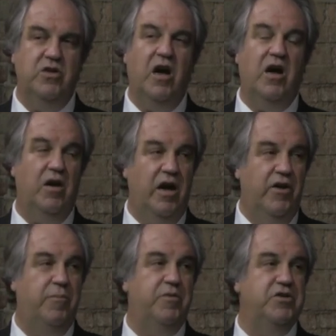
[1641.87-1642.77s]

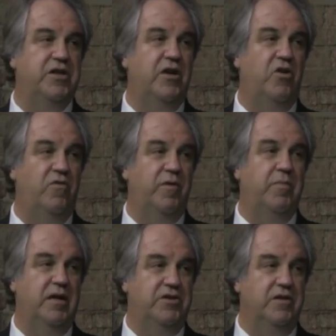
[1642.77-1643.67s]
100% over
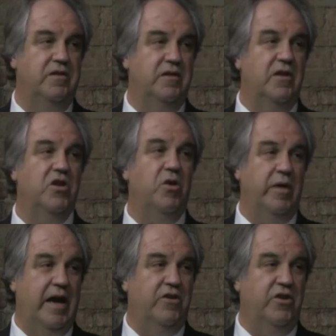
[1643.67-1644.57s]
budget
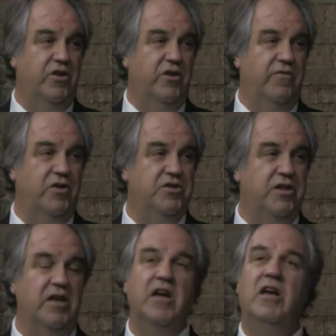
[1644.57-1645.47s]
going out to the
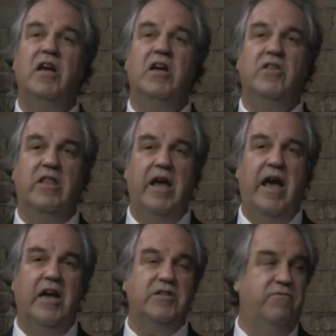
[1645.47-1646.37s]
university, they
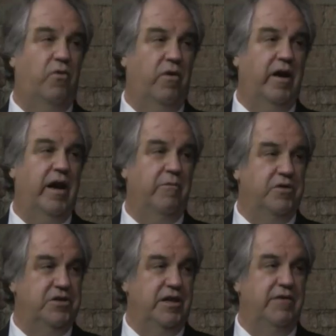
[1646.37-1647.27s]
asked for and
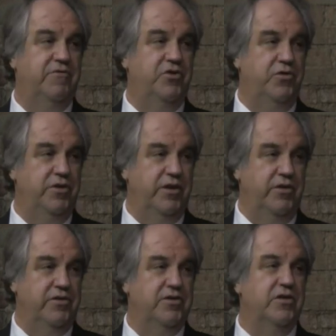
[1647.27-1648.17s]
received 2
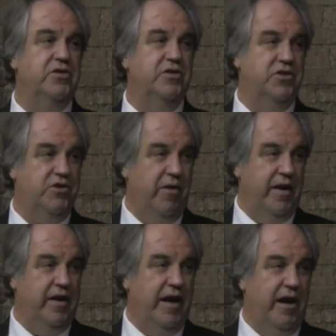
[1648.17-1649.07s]
years to
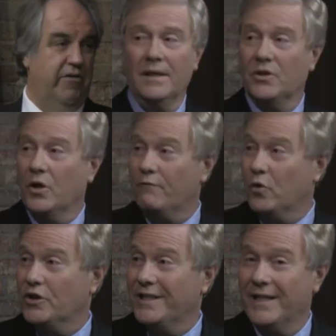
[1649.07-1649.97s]
straighten it out. So
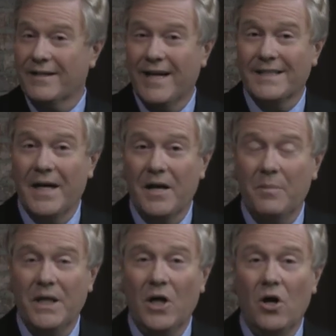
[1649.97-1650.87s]
unfortunately, Dick, that's got
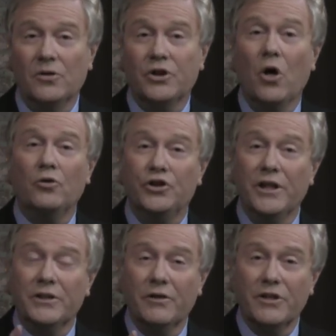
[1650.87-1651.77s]
to be also.
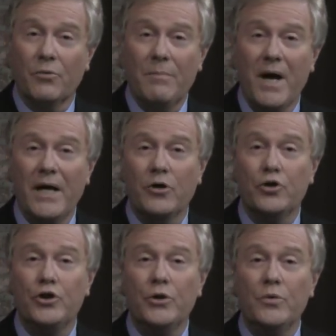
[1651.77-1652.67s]
Just as a
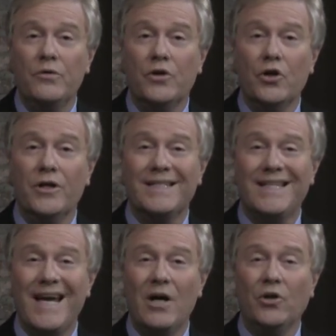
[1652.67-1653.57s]
reminder, June 3rd
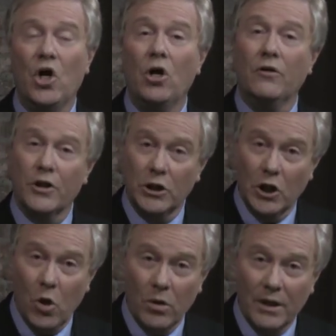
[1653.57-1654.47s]
at Town Hall in the
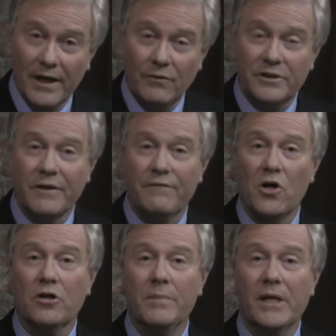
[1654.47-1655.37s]
lower level, Dick
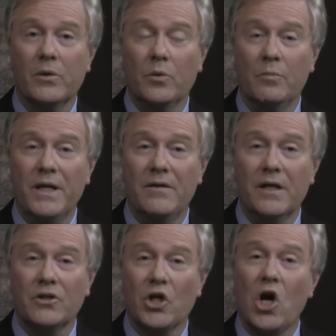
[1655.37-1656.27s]
Falkenbury will be
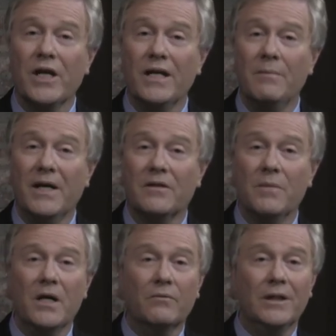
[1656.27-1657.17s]
there talking about
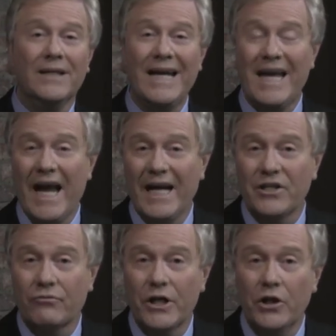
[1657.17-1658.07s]
the monorail,
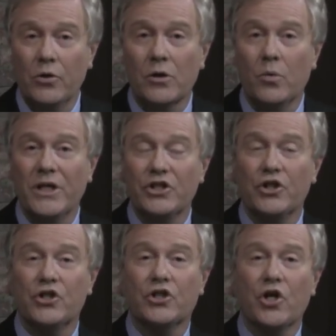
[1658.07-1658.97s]
answering your
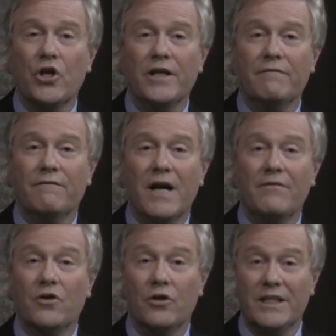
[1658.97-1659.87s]
questions starting at
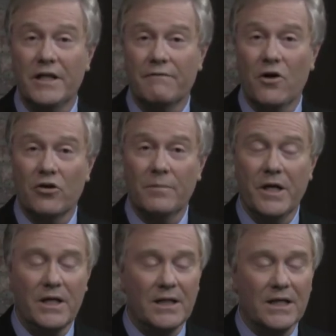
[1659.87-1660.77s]
5:30.
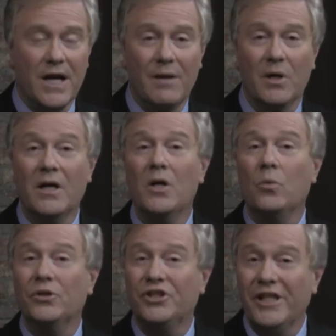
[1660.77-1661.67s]
DickFalkenbury.com.
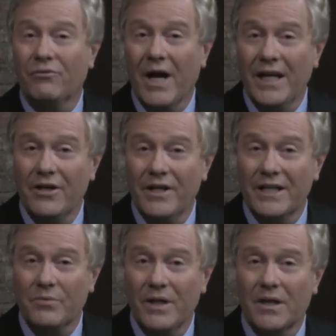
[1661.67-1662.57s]
We'll see you right here
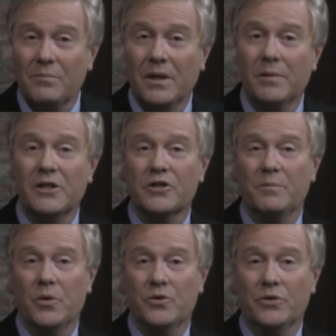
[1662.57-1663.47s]
next week on Public
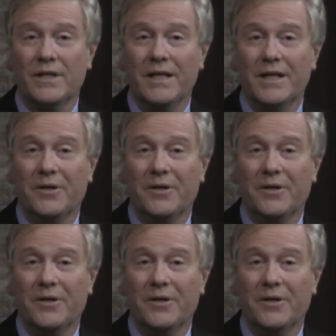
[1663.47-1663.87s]
Exposure. Take